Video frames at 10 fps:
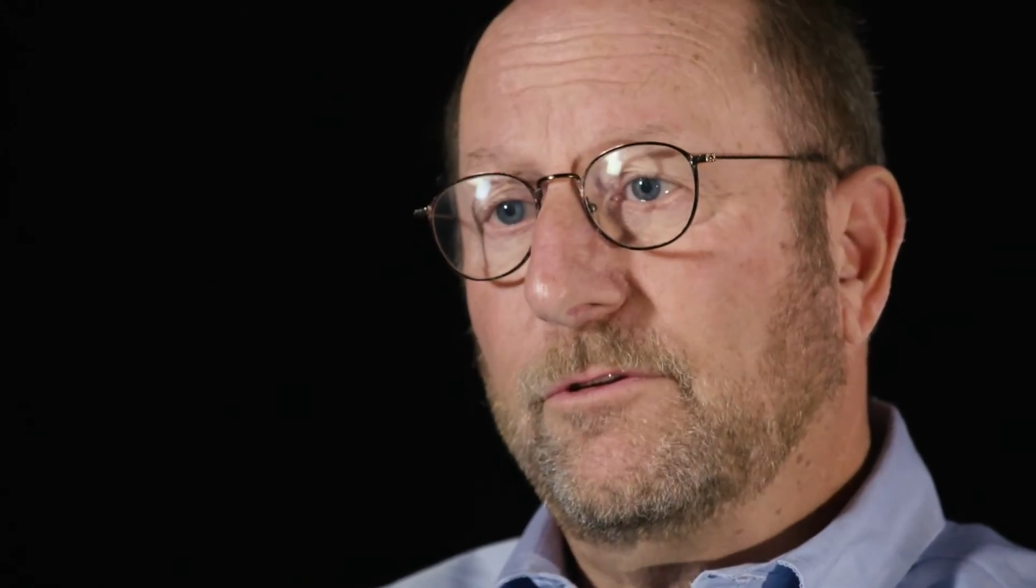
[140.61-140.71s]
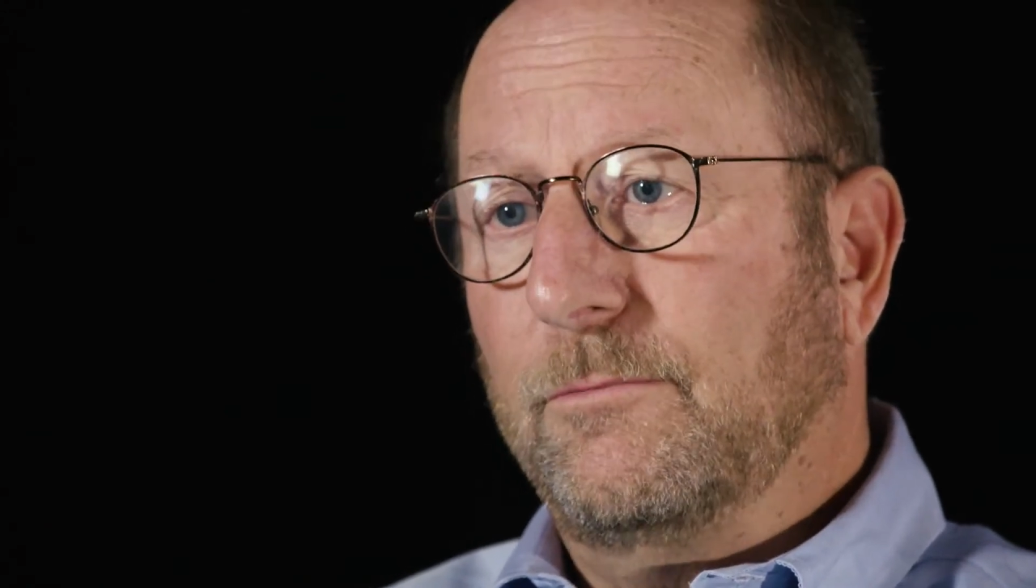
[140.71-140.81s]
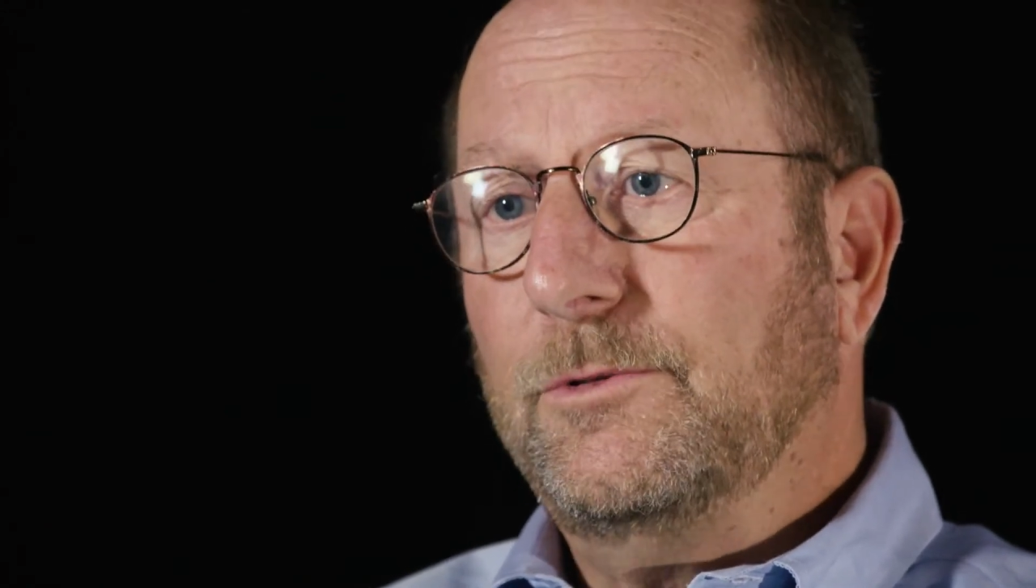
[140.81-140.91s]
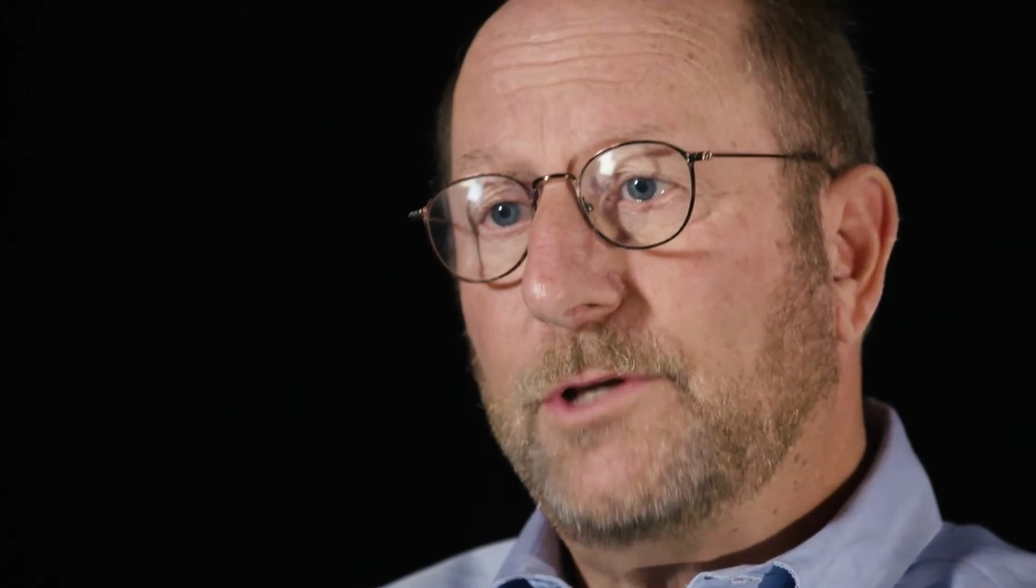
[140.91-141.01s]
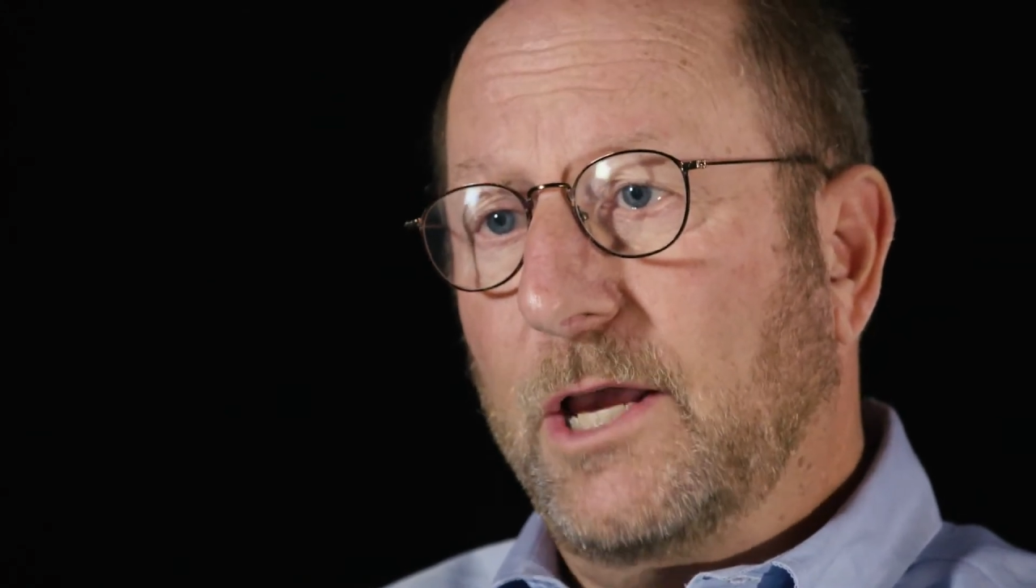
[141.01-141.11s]
the
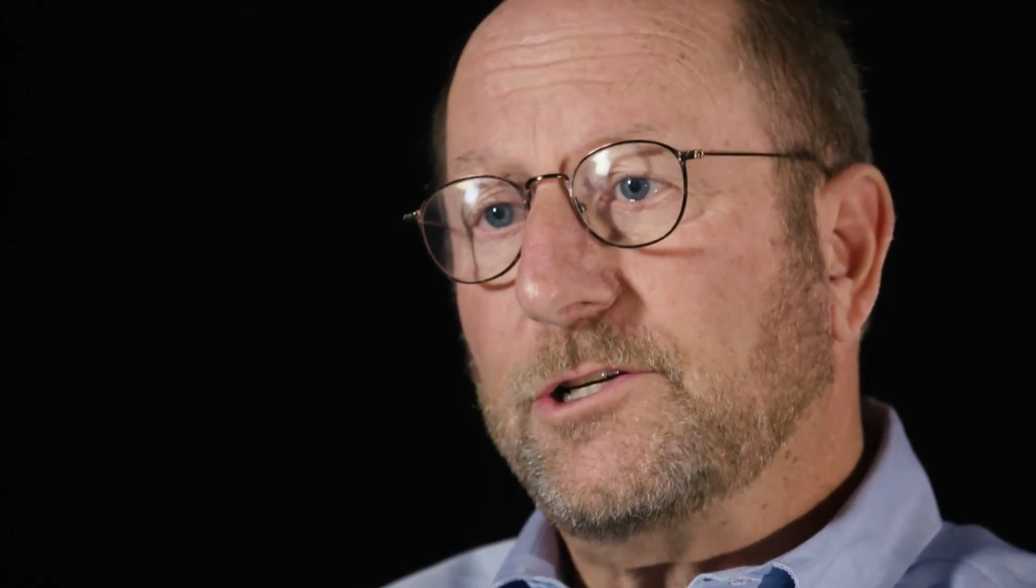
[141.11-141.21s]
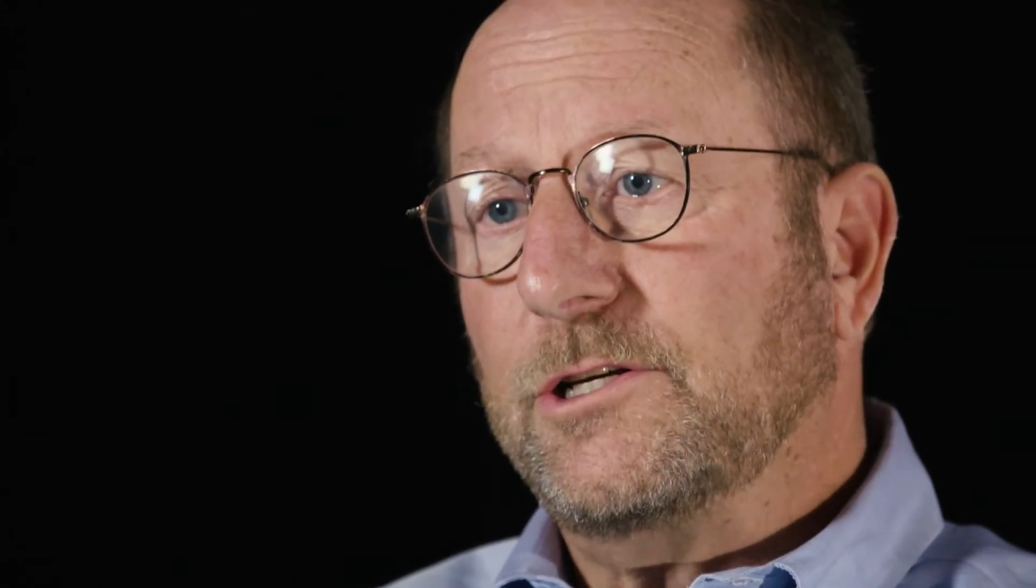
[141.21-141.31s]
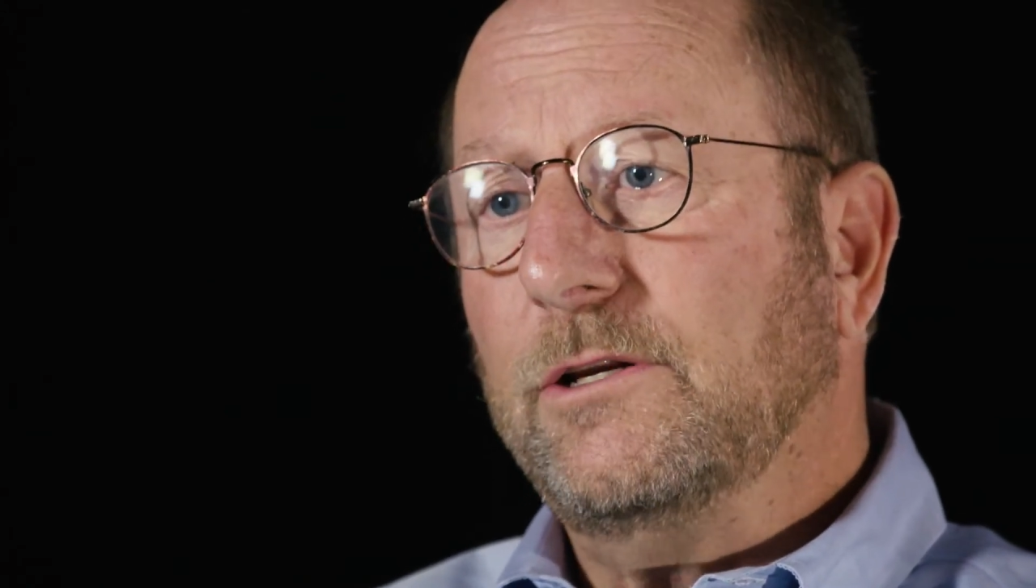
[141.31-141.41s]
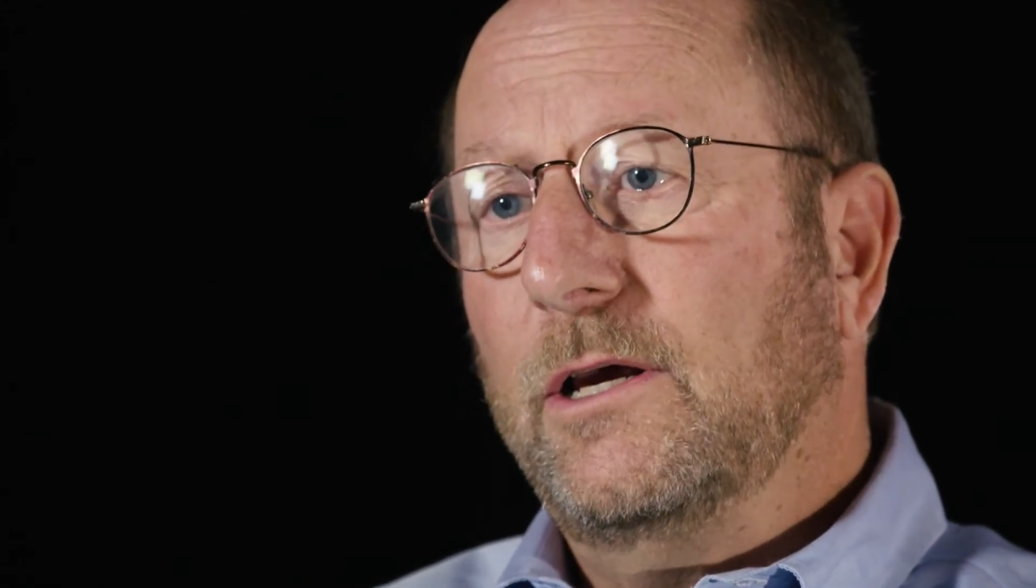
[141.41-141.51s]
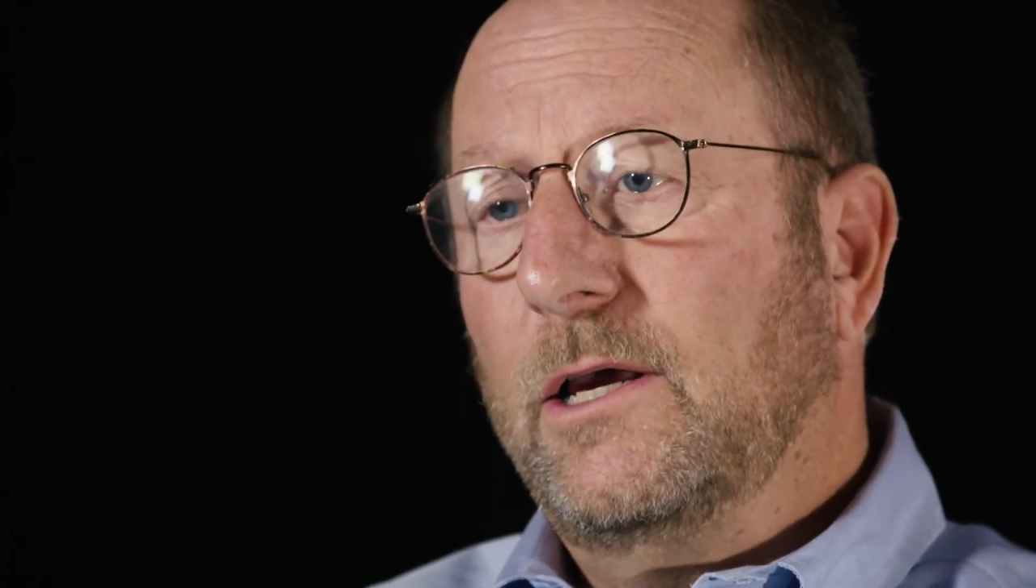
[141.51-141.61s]
mutation,